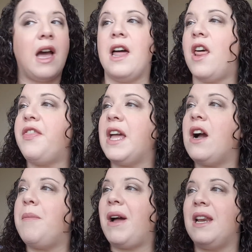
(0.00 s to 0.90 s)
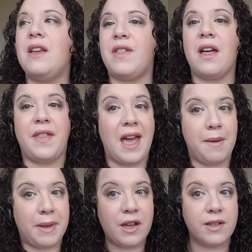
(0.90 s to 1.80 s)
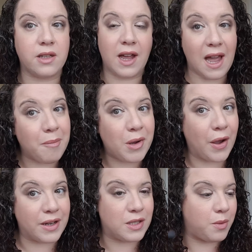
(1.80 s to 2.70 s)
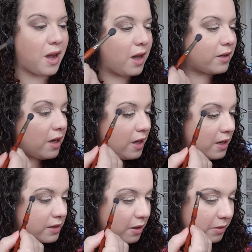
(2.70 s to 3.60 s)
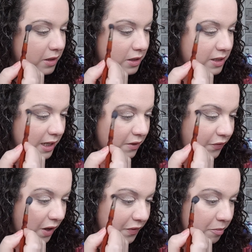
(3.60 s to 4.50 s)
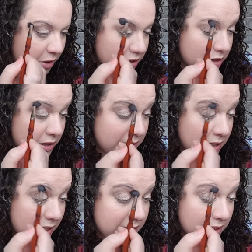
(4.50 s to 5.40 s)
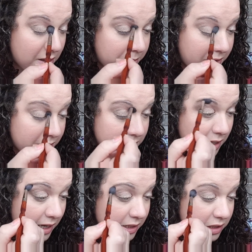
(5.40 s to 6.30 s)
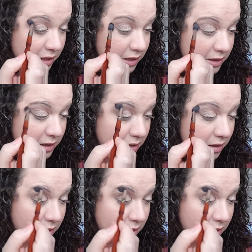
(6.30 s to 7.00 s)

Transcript: And I think I might leave that there because I am going to work. So I'm going to just take a fluffy brush and just neaten up those edges.